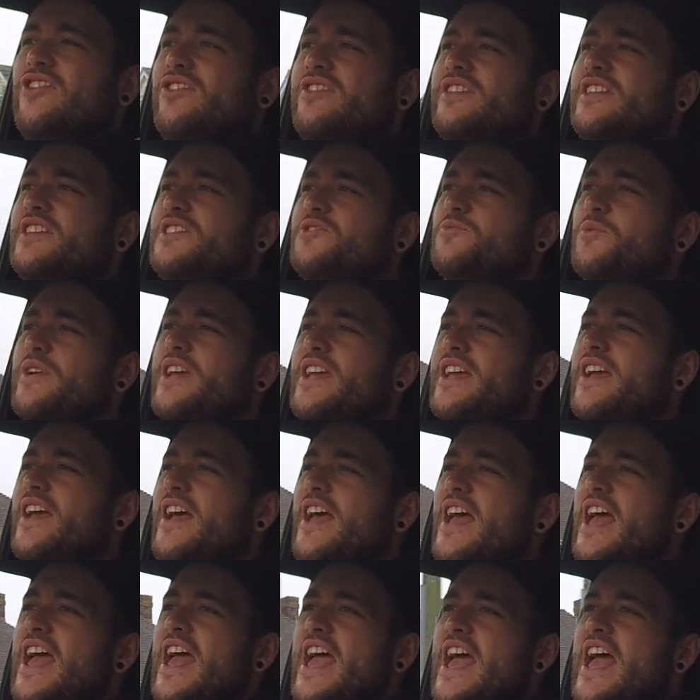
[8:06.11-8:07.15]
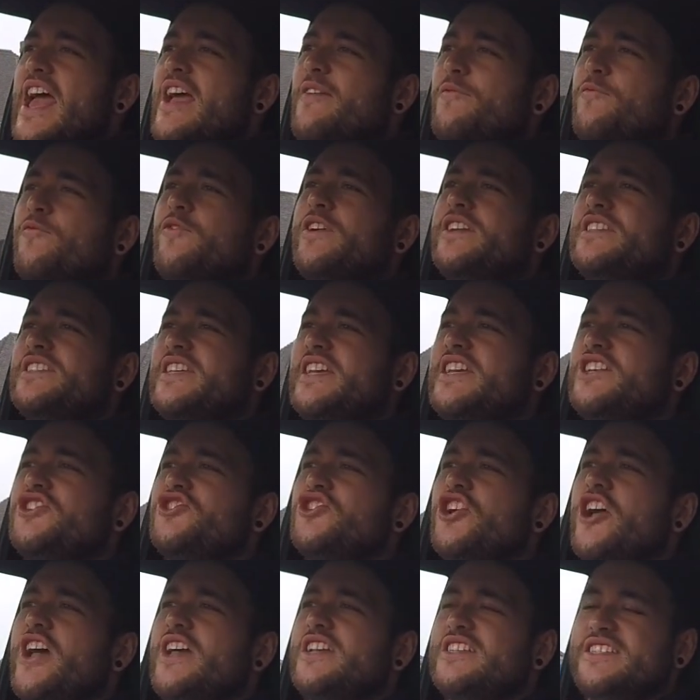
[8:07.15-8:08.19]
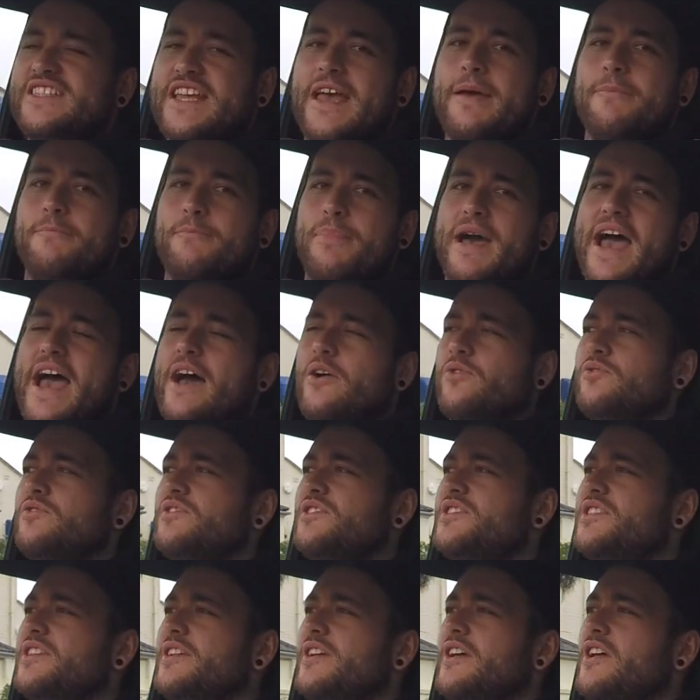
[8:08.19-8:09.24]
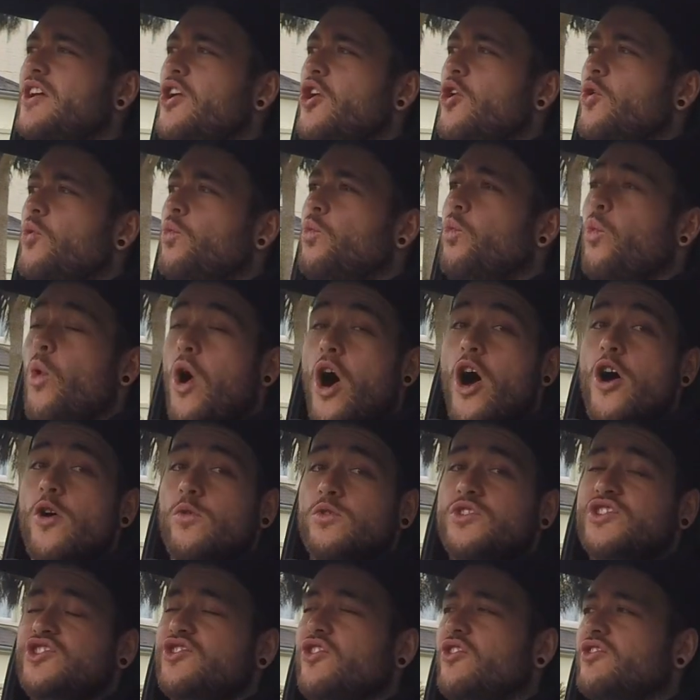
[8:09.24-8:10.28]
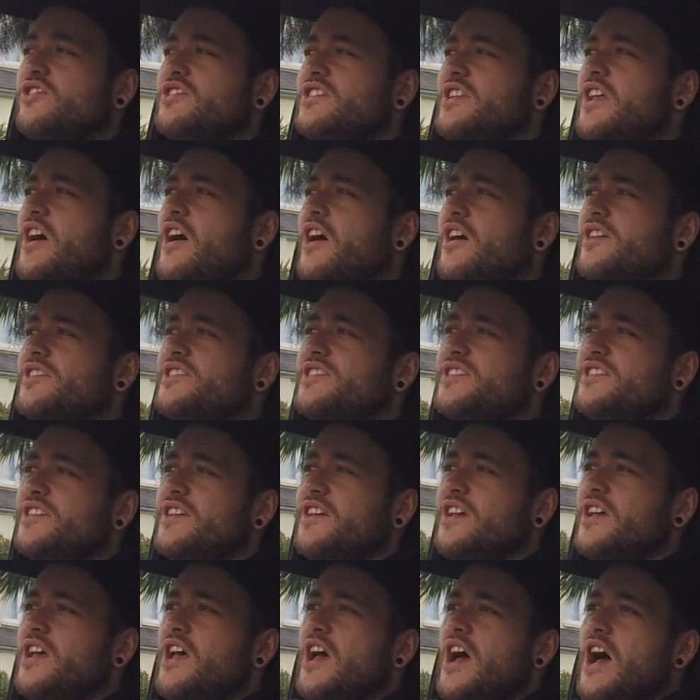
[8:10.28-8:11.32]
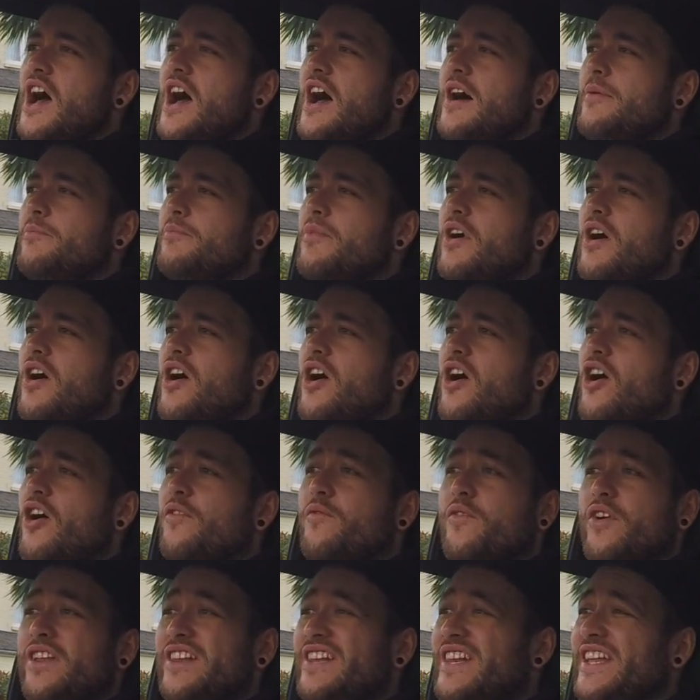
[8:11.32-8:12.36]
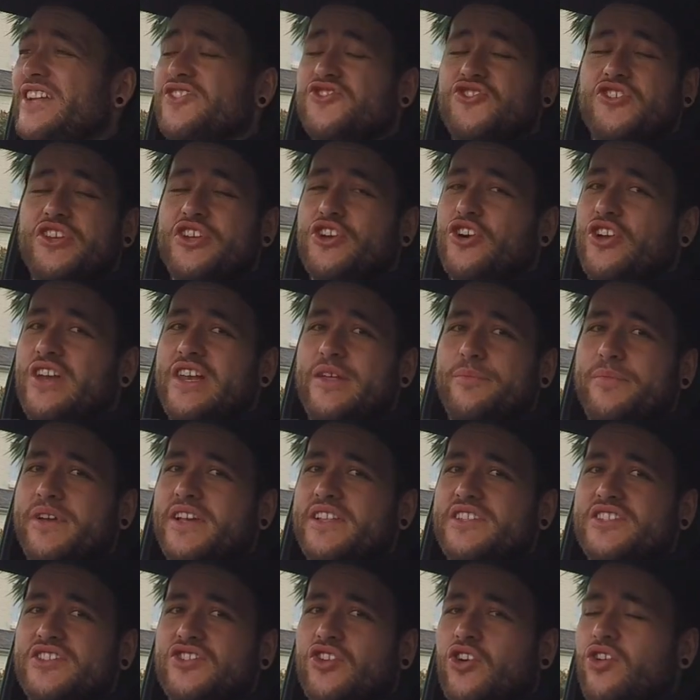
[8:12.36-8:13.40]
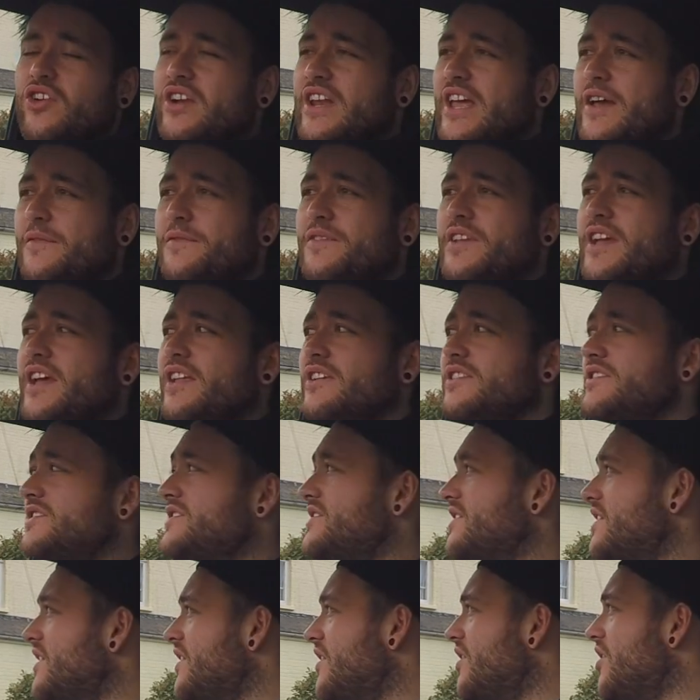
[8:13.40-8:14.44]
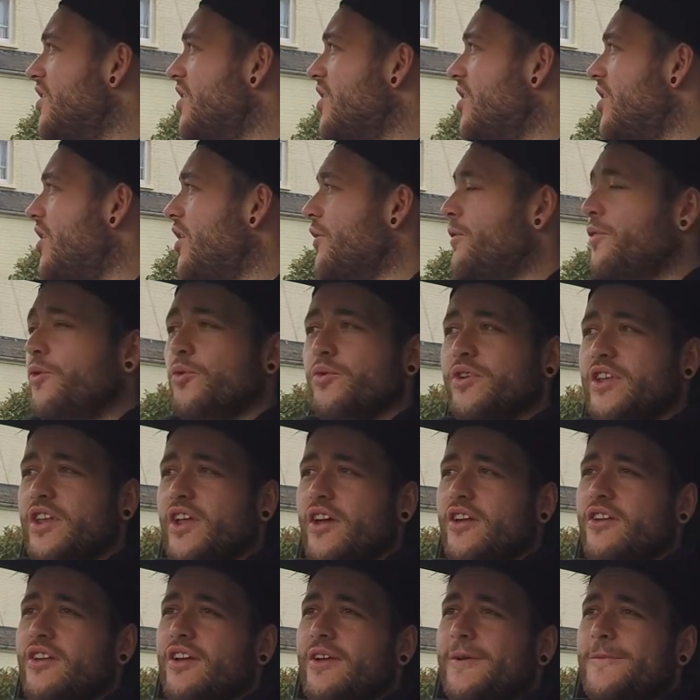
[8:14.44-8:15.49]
on this week. Every t-shirt is £10 while stocks last. I've literally got limited stock left, and I thought, you know,